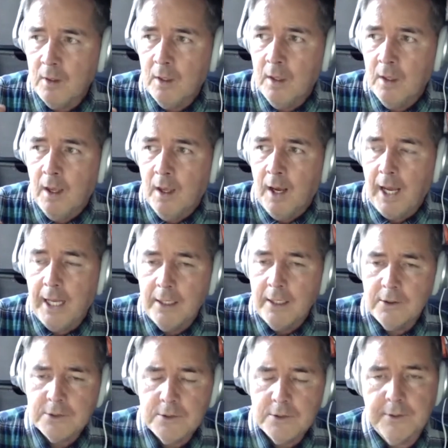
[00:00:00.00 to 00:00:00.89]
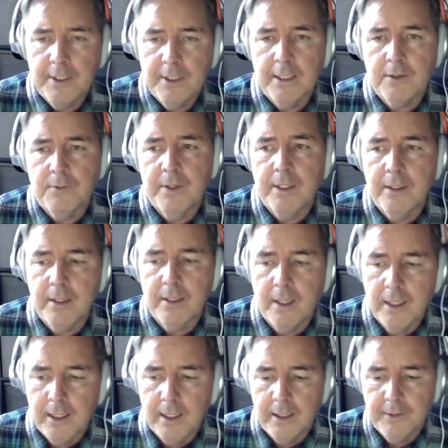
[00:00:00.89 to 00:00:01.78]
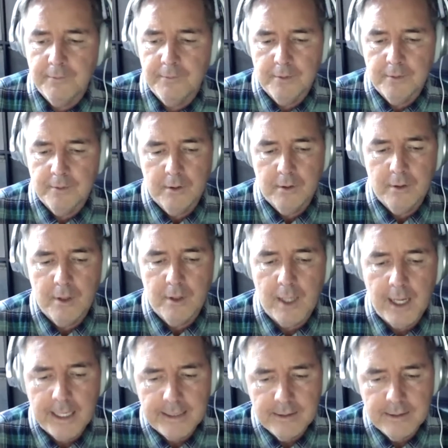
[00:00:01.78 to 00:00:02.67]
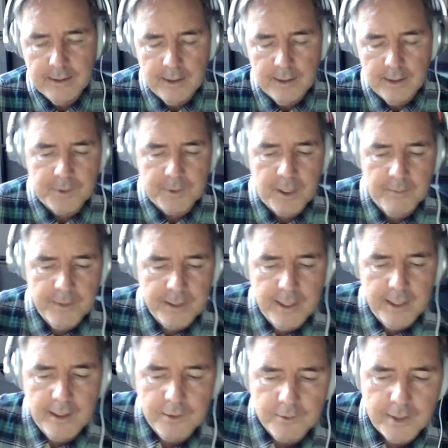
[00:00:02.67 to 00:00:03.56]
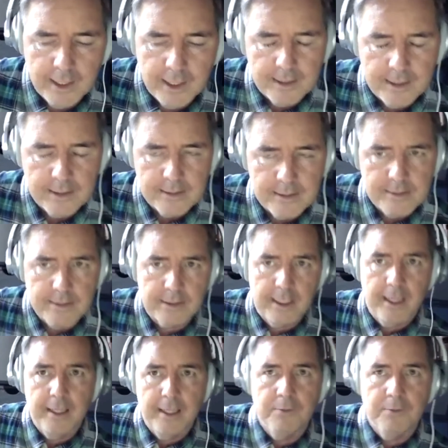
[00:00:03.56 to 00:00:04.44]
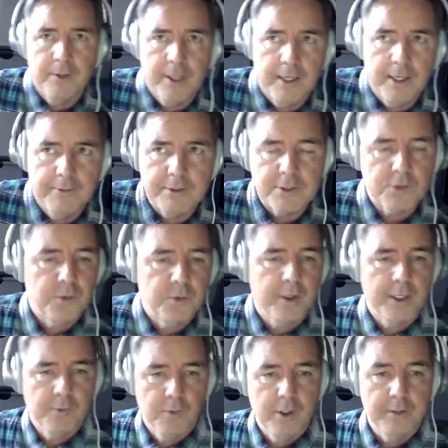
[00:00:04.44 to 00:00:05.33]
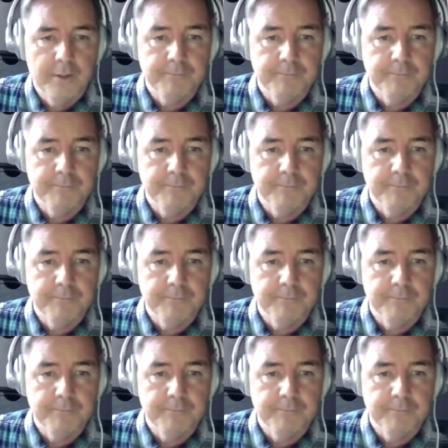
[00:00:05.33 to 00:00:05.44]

I also think when I ended up coming out as gay when I was 21,